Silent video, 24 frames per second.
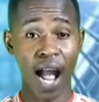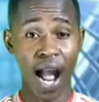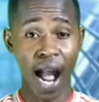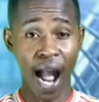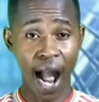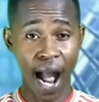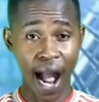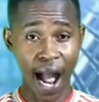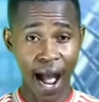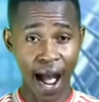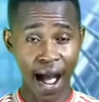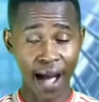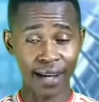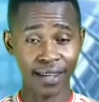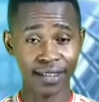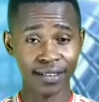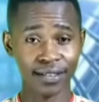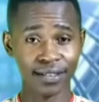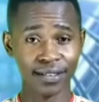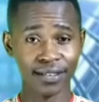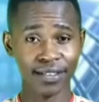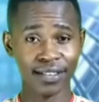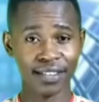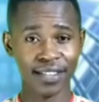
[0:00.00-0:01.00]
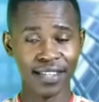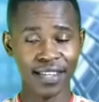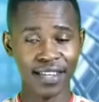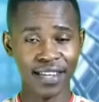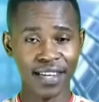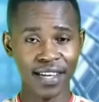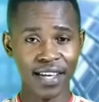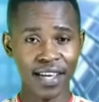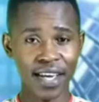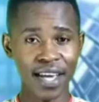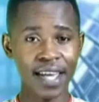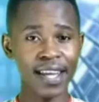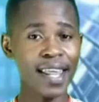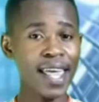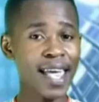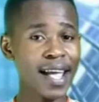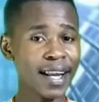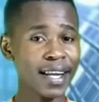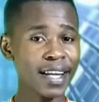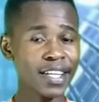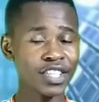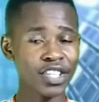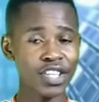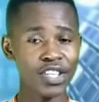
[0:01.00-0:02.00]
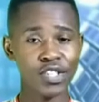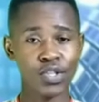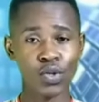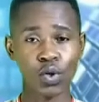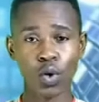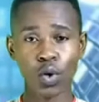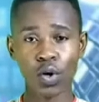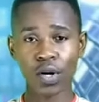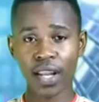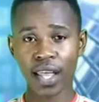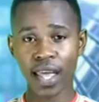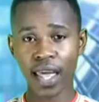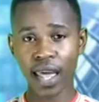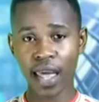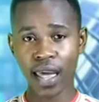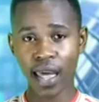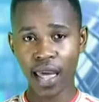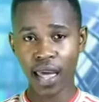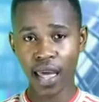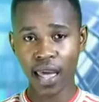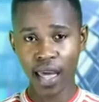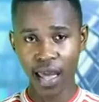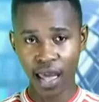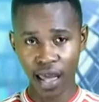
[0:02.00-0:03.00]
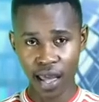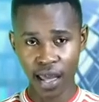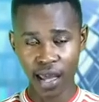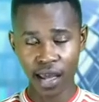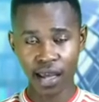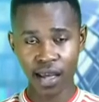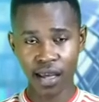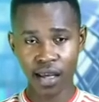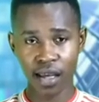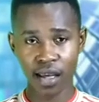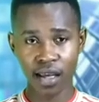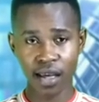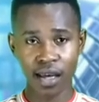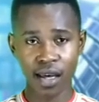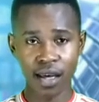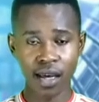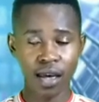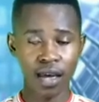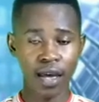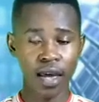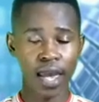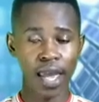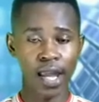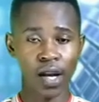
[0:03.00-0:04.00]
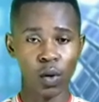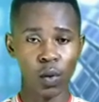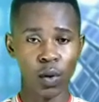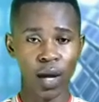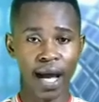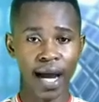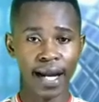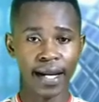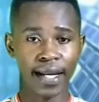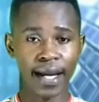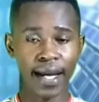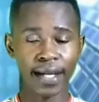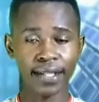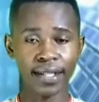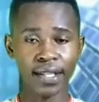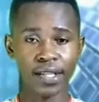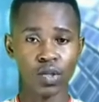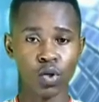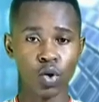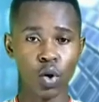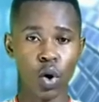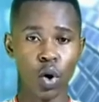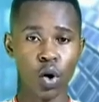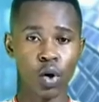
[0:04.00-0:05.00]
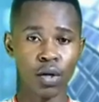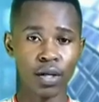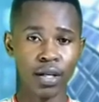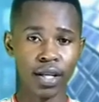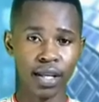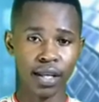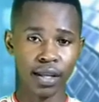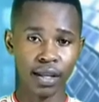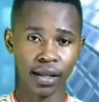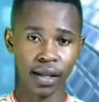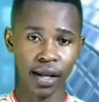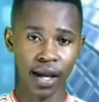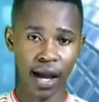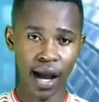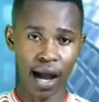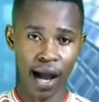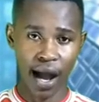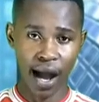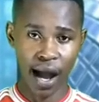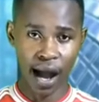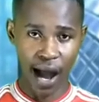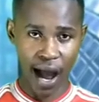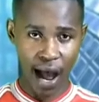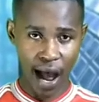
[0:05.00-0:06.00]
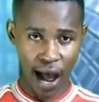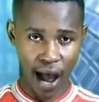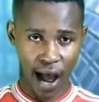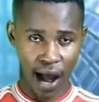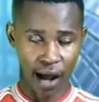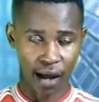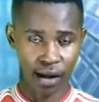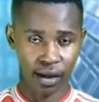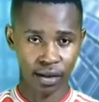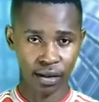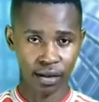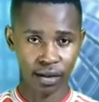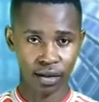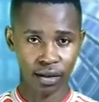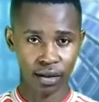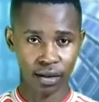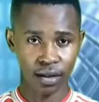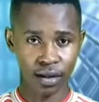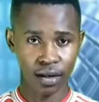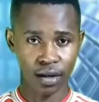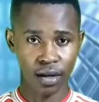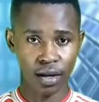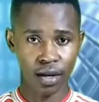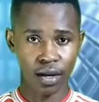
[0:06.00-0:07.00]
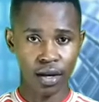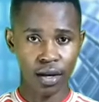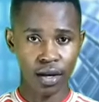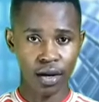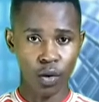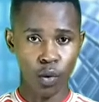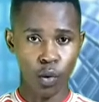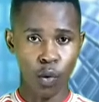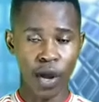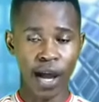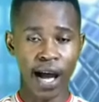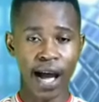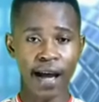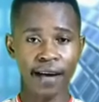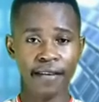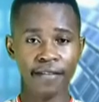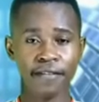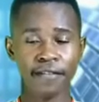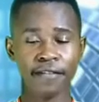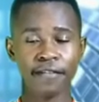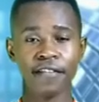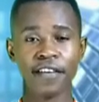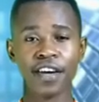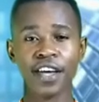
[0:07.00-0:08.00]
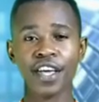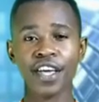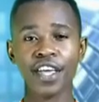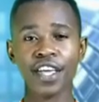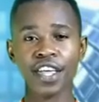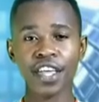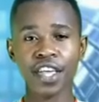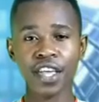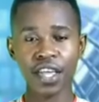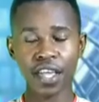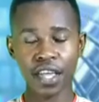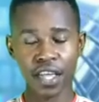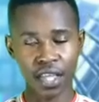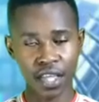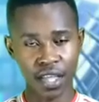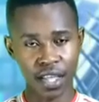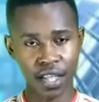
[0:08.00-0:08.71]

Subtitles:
A. In English it's called A. In Luganda it is called A. We have E.